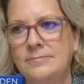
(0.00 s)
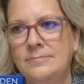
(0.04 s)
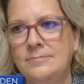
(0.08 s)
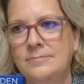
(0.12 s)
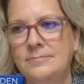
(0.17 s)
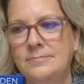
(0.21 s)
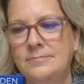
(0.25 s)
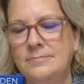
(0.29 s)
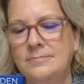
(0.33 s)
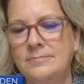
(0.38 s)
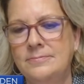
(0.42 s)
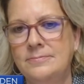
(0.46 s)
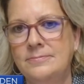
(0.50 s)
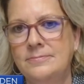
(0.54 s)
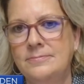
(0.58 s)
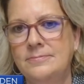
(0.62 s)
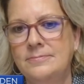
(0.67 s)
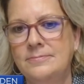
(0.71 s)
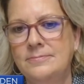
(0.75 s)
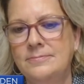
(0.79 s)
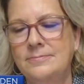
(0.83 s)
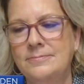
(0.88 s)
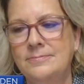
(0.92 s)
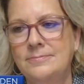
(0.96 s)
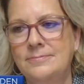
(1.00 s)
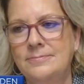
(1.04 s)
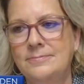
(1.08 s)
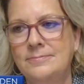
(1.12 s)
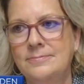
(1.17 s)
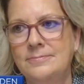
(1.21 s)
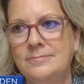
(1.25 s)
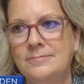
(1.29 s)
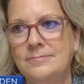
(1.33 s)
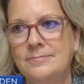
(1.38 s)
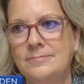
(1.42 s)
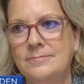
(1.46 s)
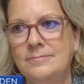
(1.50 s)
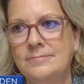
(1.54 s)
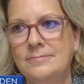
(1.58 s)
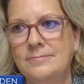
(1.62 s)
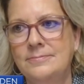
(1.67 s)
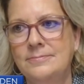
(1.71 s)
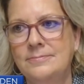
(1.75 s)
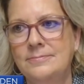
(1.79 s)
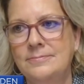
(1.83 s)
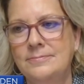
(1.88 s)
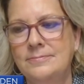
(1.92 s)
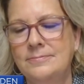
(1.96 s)

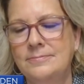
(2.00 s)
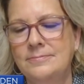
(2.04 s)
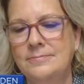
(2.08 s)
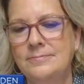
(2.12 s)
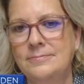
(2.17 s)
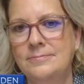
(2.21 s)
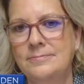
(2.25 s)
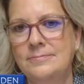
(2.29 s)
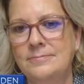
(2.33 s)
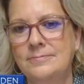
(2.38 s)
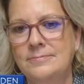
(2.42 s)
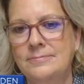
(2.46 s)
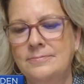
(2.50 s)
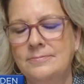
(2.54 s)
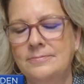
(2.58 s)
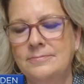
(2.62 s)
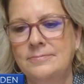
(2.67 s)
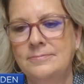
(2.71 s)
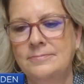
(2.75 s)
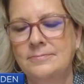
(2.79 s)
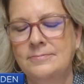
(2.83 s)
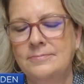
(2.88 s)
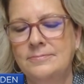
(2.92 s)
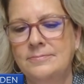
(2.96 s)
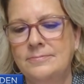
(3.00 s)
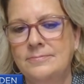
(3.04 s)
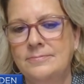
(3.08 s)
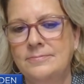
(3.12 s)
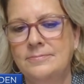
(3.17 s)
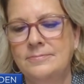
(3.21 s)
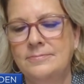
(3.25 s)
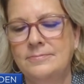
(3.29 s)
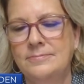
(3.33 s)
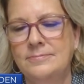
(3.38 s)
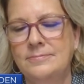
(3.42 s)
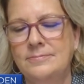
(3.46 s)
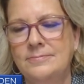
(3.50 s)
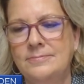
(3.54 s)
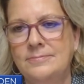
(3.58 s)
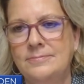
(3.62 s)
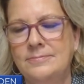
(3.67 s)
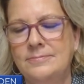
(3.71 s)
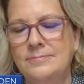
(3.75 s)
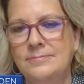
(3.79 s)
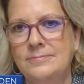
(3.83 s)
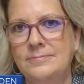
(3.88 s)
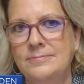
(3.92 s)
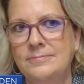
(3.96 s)

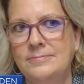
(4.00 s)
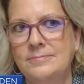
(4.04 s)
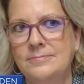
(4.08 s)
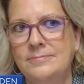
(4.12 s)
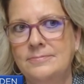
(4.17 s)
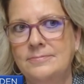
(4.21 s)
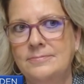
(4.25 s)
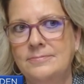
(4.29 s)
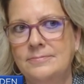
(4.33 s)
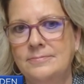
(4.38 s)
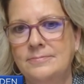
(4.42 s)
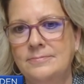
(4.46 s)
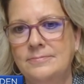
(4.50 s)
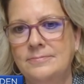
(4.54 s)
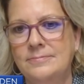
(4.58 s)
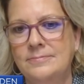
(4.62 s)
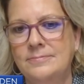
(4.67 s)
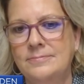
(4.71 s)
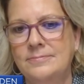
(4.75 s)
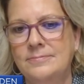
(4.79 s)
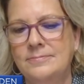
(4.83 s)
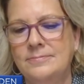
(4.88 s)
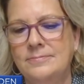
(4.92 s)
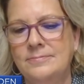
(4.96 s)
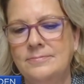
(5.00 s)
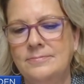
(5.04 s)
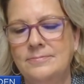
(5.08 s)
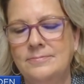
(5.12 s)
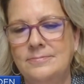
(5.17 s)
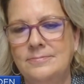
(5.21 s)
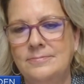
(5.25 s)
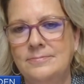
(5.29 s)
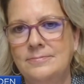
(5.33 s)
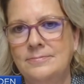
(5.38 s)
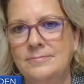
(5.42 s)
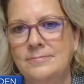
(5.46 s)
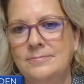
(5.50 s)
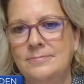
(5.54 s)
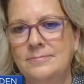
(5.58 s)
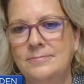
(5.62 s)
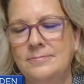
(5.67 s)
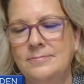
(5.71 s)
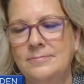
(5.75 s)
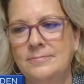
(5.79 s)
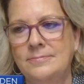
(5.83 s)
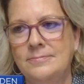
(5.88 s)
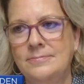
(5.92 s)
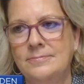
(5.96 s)

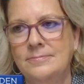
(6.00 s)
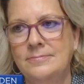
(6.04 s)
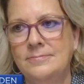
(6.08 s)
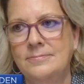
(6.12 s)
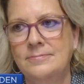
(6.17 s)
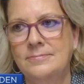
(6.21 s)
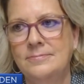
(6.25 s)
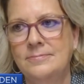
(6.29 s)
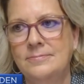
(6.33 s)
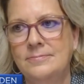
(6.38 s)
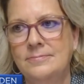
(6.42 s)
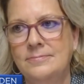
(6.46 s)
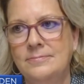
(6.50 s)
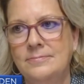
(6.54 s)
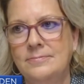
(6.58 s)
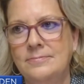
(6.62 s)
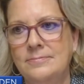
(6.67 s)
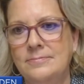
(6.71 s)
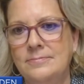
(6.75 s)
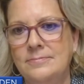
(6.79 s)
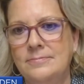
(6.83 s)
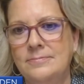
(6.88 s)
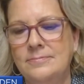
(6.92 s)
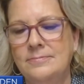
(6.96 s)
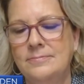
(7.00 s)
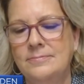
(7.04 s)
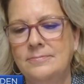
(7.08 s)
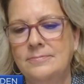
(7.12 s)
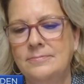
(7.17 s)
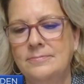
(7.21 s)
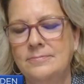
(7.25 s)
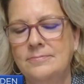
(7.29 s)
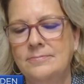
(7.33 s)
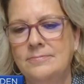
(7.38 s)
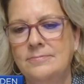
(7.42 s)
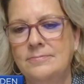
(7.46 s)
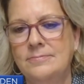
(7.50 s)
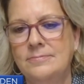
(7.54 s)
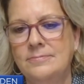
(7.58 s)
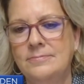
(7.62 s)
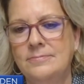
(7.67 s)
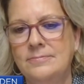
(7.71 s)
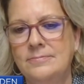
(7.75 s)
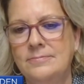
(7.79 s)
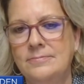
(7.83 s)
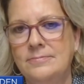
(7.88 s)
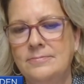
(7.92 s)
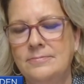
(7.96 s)
The person shown says nothing.